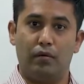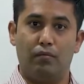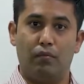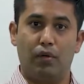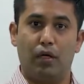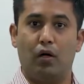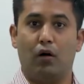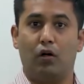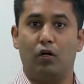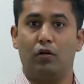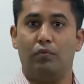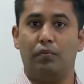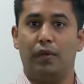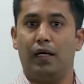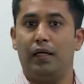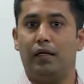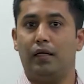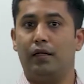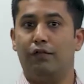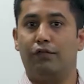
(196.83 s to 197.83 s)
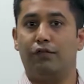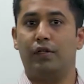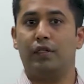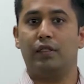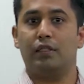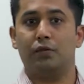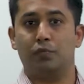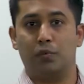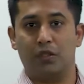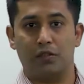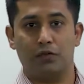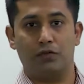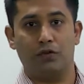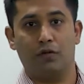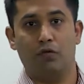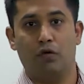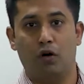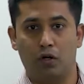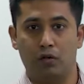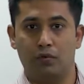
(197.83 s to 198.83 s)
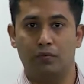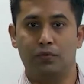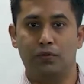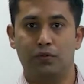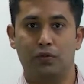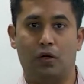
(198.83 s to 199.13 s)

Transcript: but occupy different specific volumes.